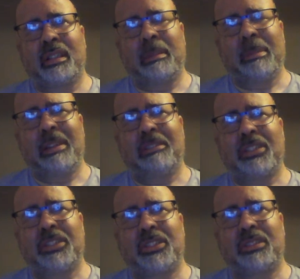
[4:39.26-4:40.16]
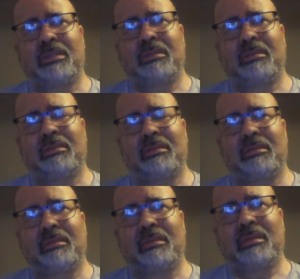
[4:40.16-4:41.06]
The marriage
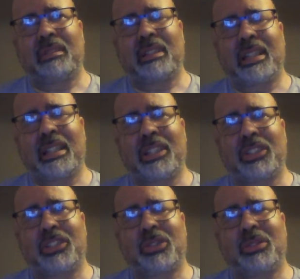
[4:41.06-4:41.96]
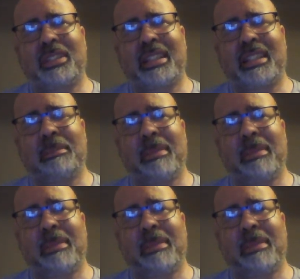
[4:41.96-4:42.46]
ensures that the